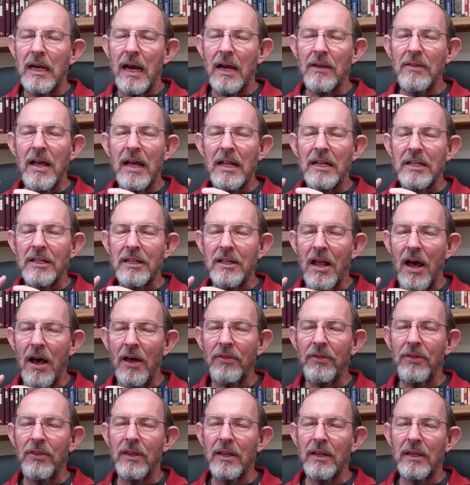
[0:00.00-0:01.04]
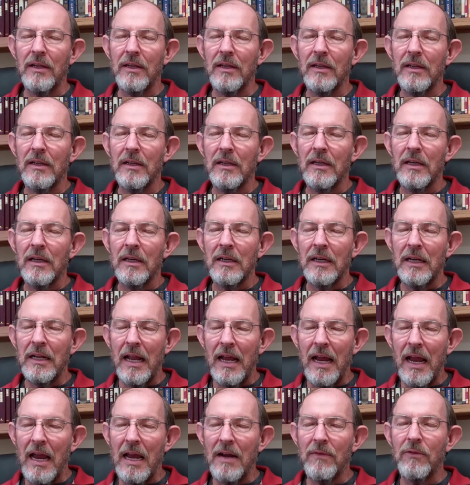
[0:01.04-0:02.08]
and that nothing
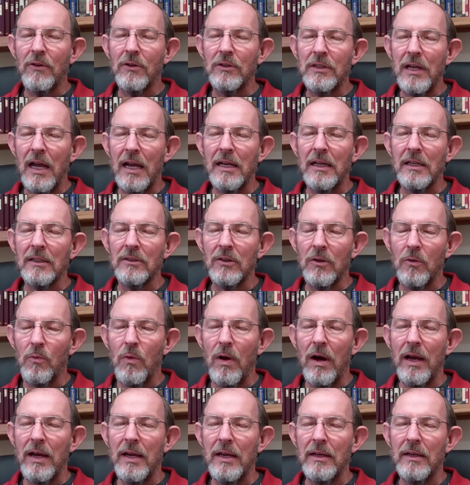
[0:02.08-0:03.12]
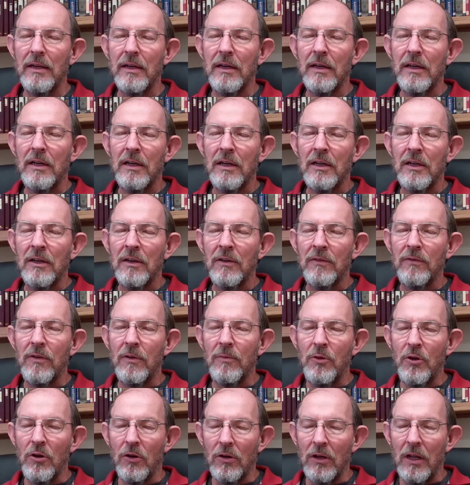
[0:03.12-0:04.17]
can ever take us away
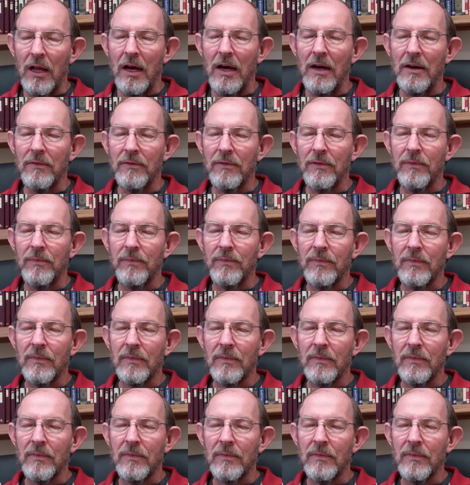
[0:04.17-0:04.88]
from your love.